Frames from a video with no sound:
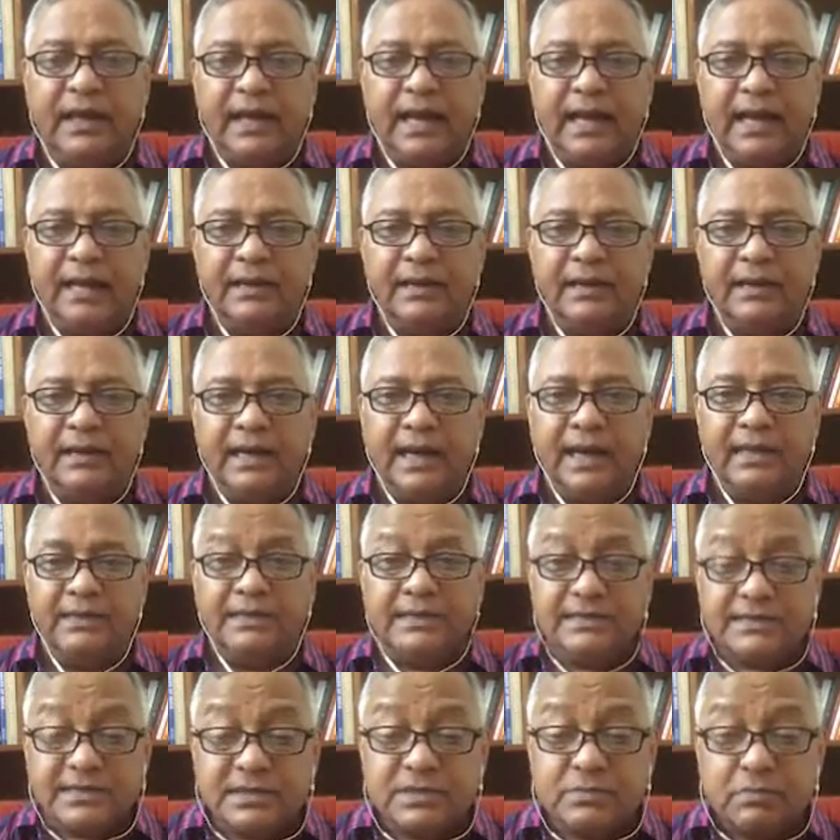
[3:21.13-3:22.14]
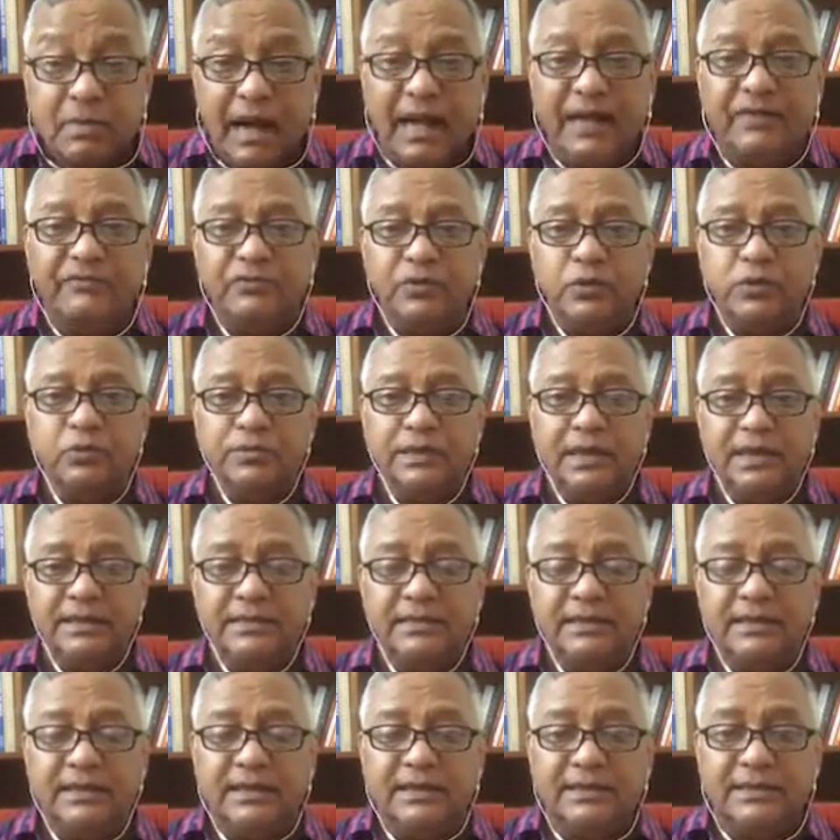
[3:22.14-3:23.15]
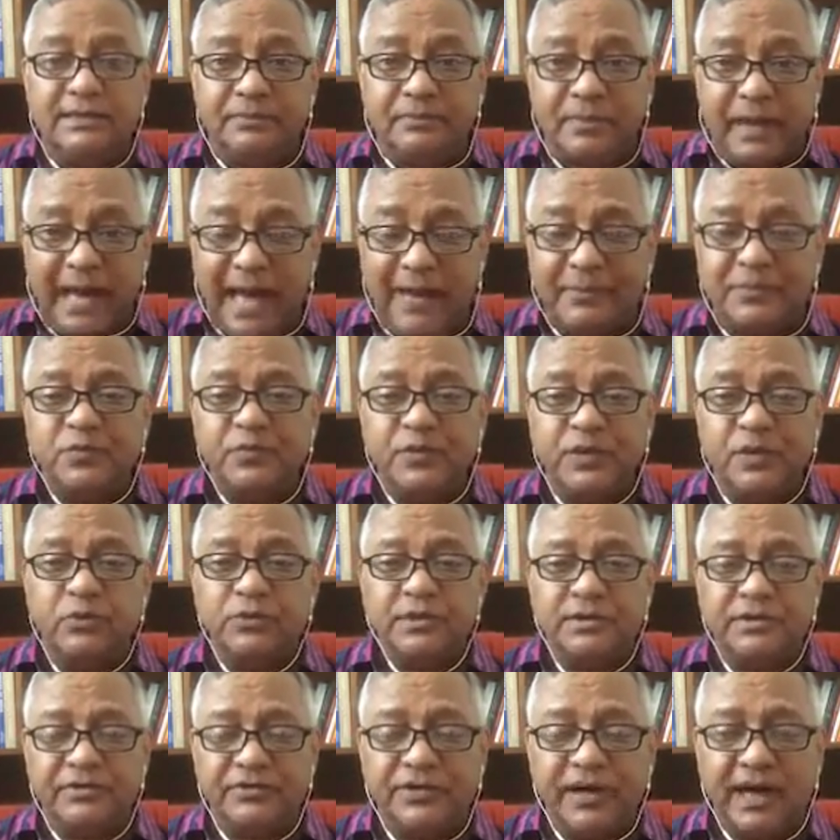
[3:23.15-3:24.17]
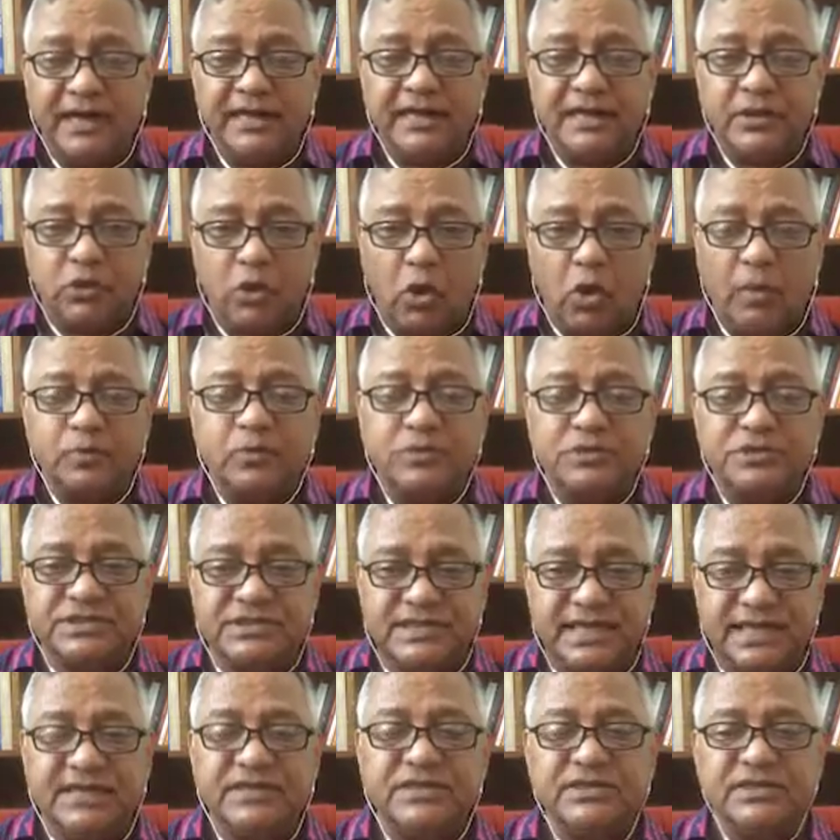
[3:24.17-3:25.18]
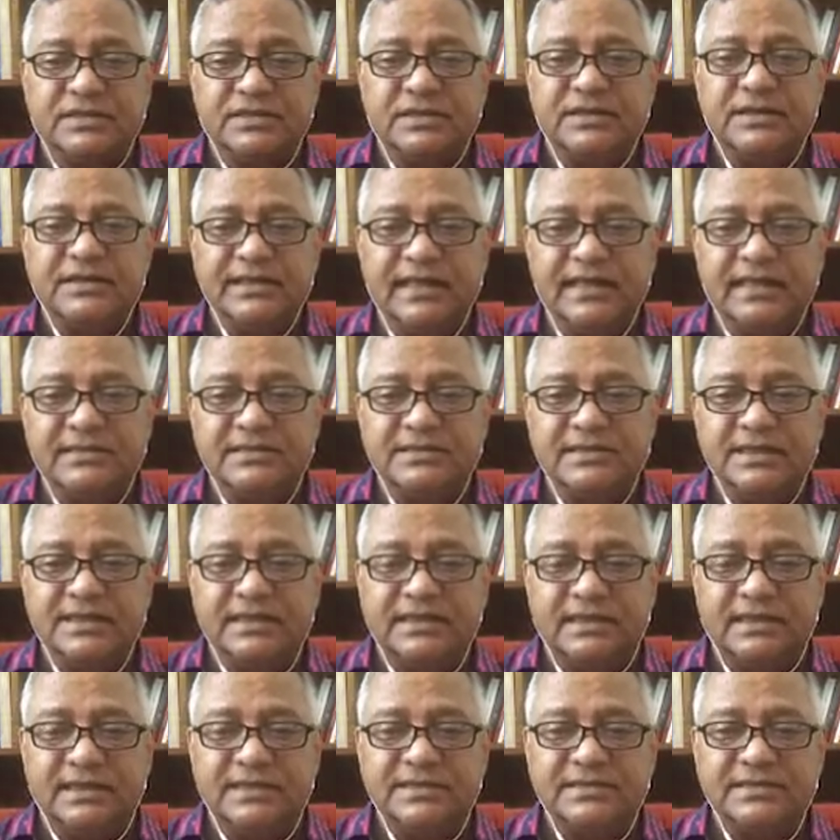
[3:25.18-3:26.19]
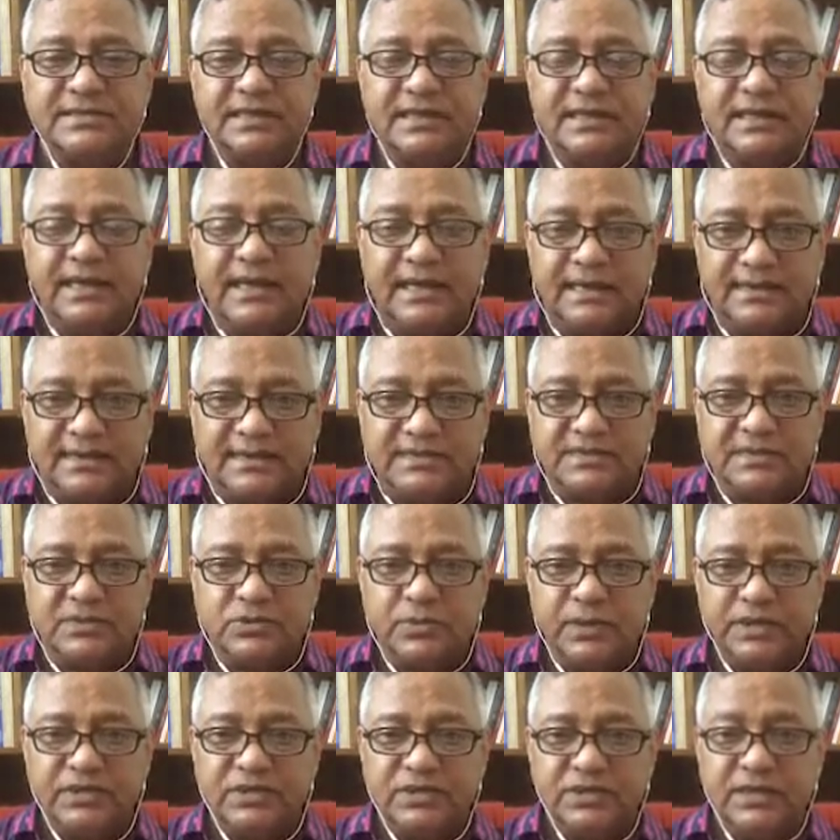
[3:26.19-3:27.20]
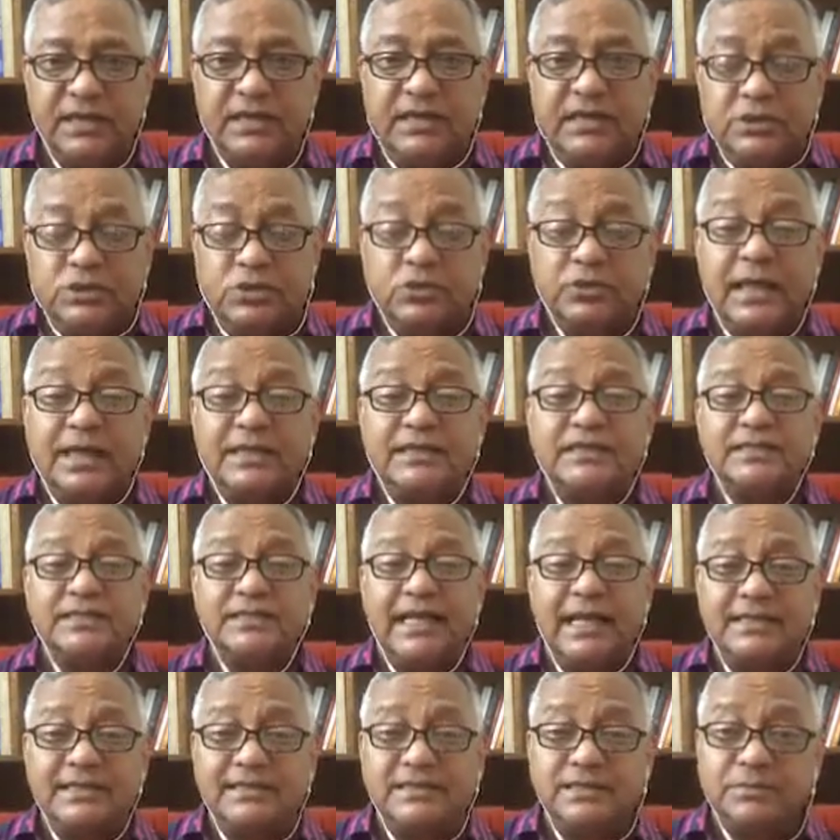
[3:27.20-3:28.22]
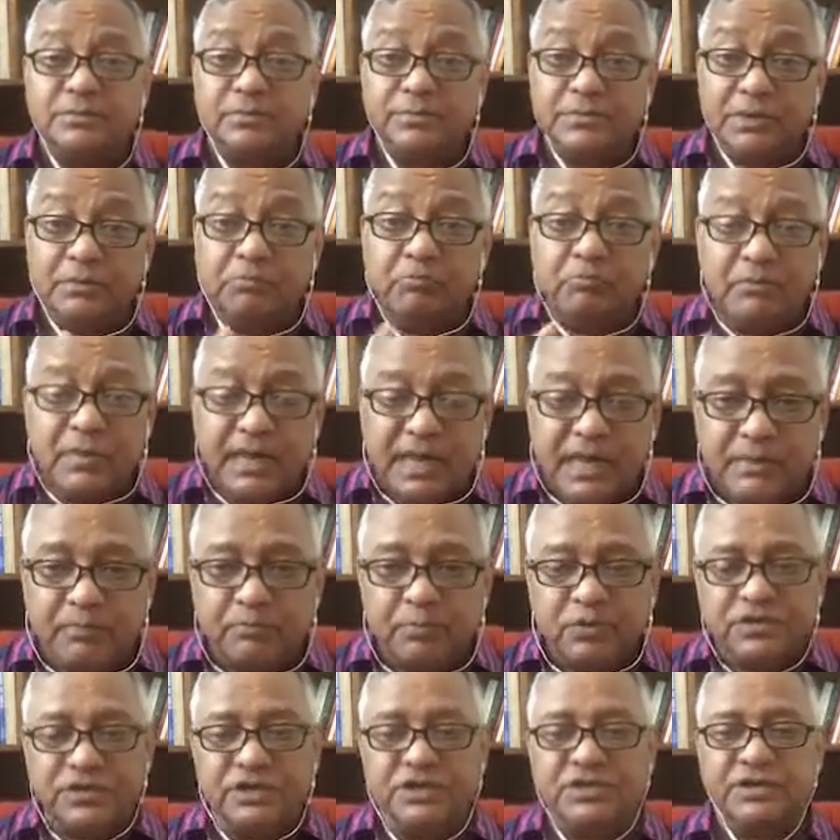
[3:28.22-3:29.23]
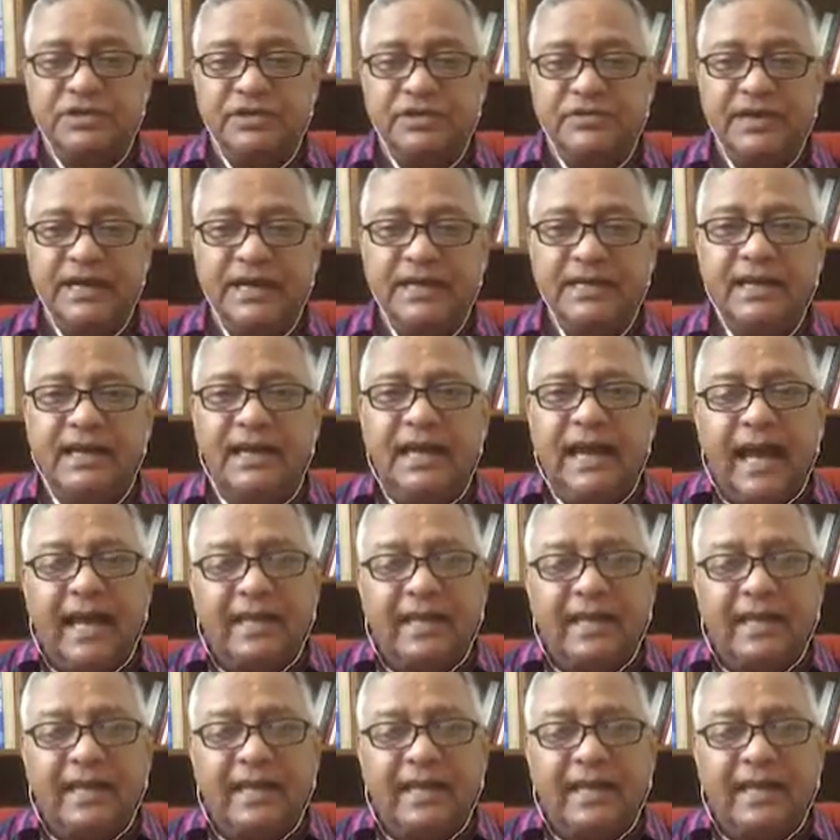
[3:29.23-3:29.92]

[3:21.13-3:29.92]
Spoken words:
And this is my view, that perhaps we could try and adopt or change certain things in this situation. So that's the me position, right?